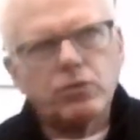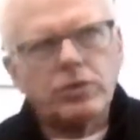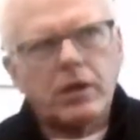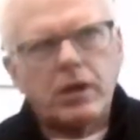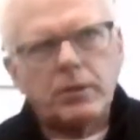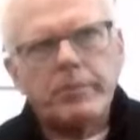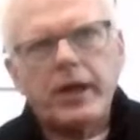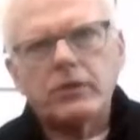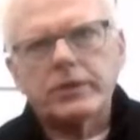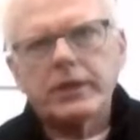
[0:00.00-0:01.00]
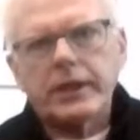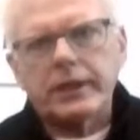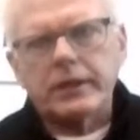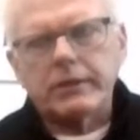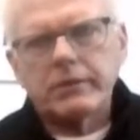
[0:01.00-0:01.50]
We're all about
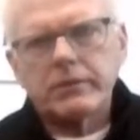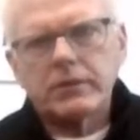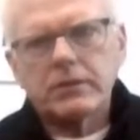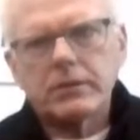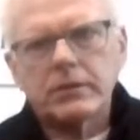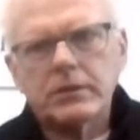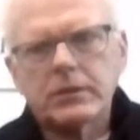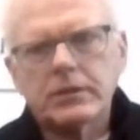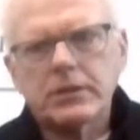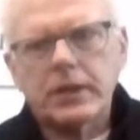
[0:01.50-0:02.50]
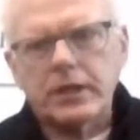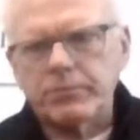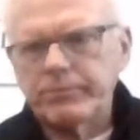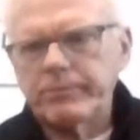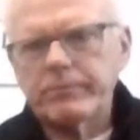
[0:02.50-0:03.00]
getting
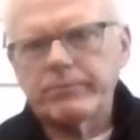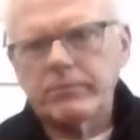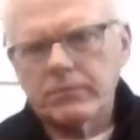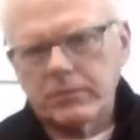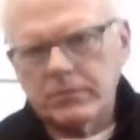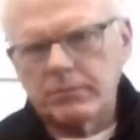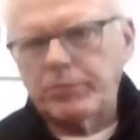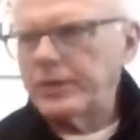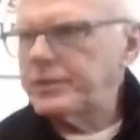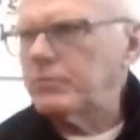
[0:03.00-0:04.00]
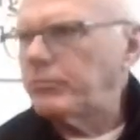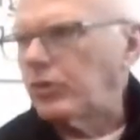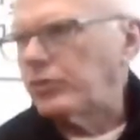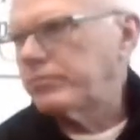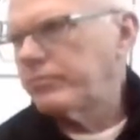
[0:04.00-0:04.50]
getting butts in
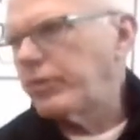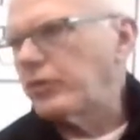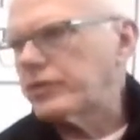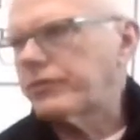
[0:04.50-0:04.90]
boats,